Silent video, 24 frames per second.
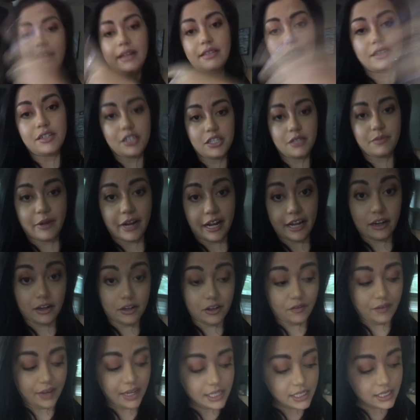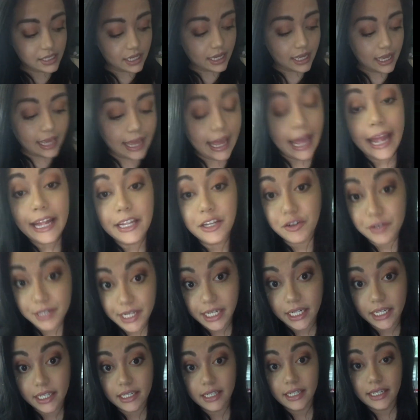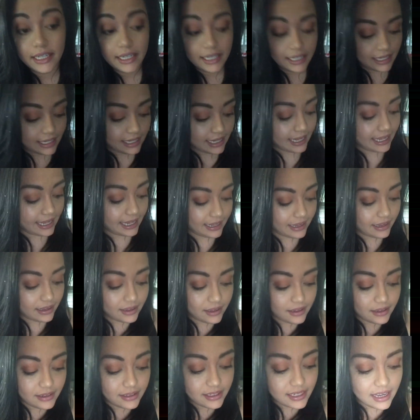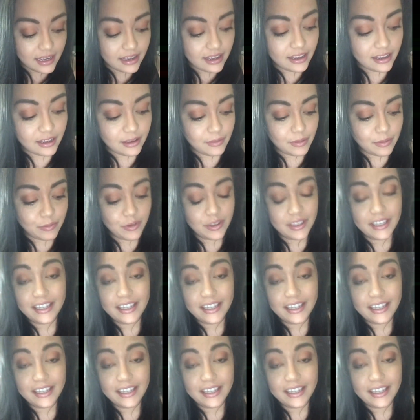so you just spray it on your face and you're done. And I'm really